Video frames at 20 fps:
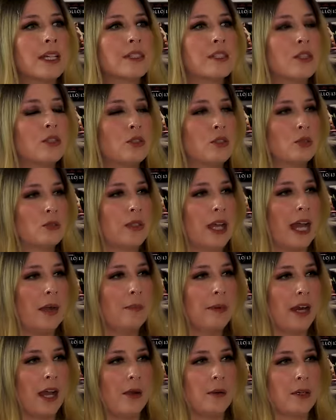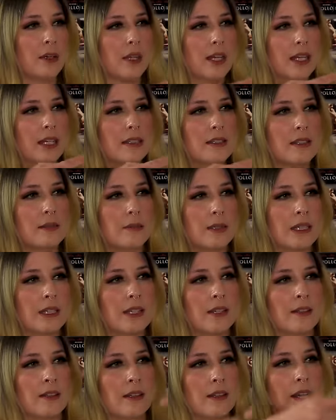like to do that, but I would like it to be
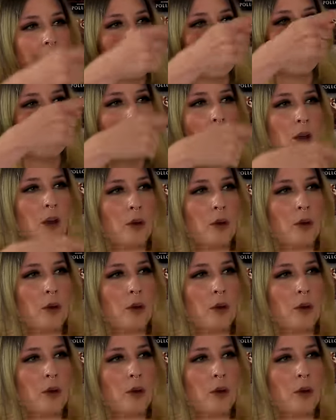in like in The